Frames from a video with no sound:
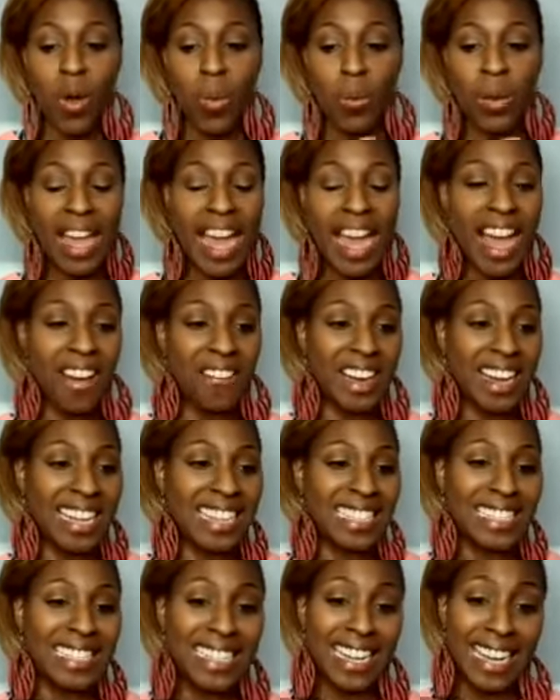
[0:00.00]
We have
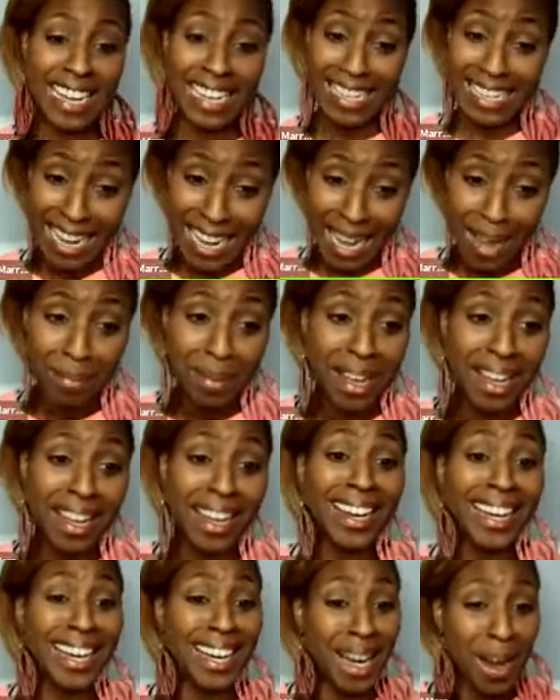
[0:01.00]
a dynamic
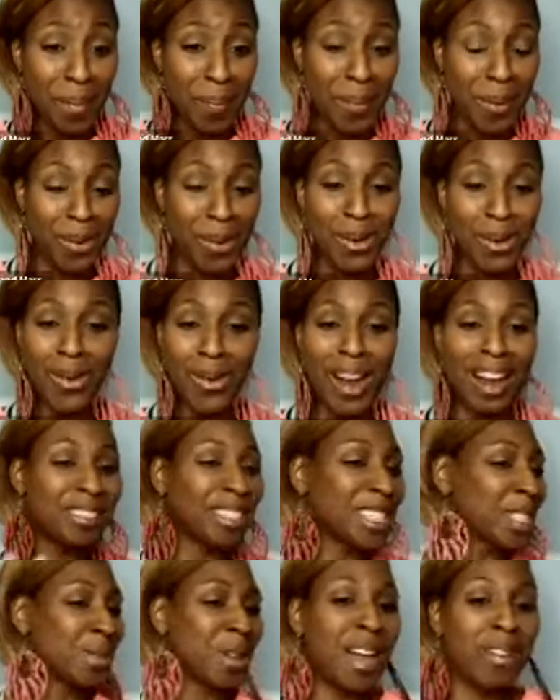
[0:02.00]
couple who I've
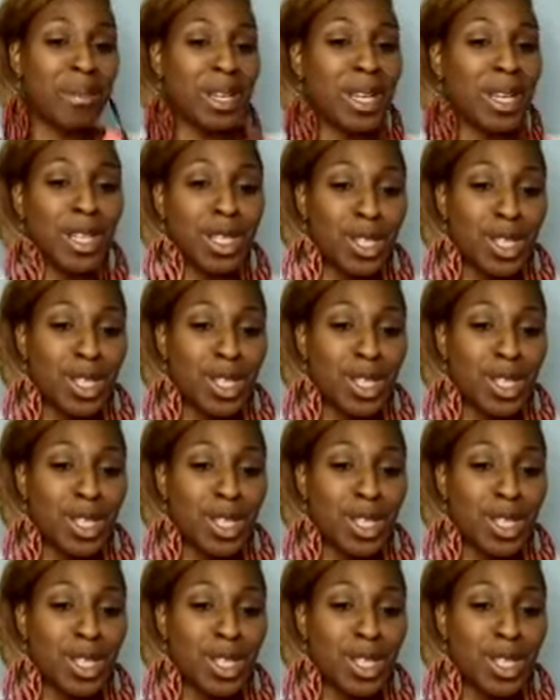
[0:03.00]
just have been